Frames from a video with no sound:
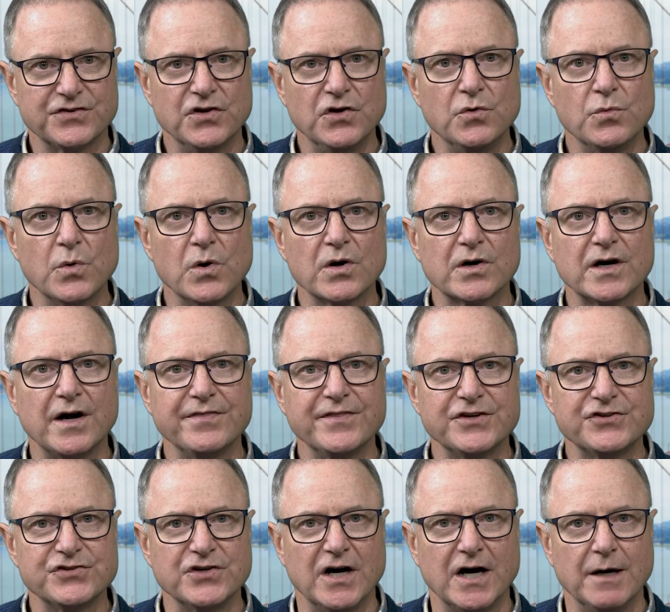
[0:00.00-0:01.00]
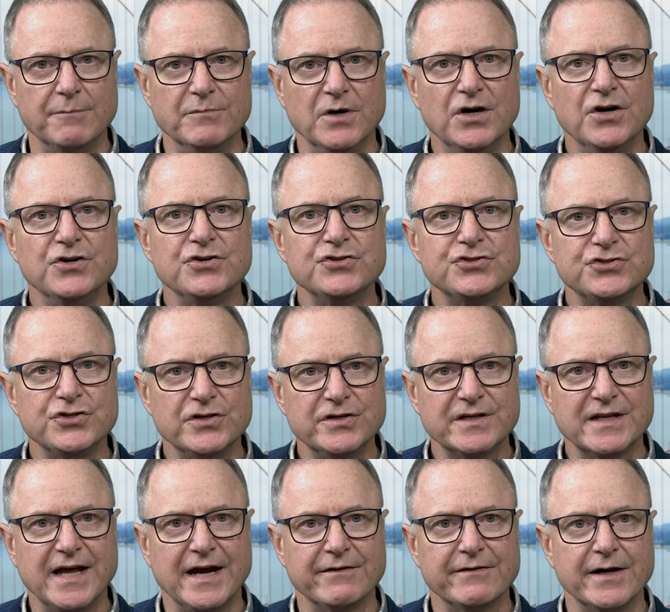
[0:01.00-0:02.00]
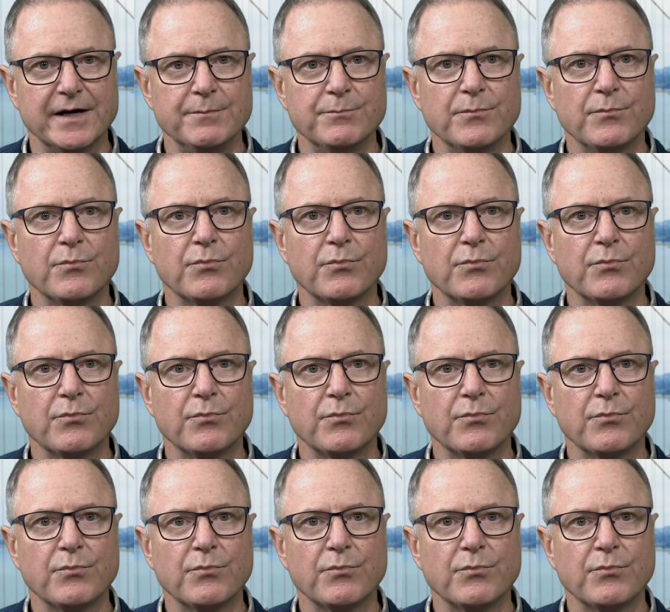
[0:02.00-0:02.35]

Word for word: who work on the job should carry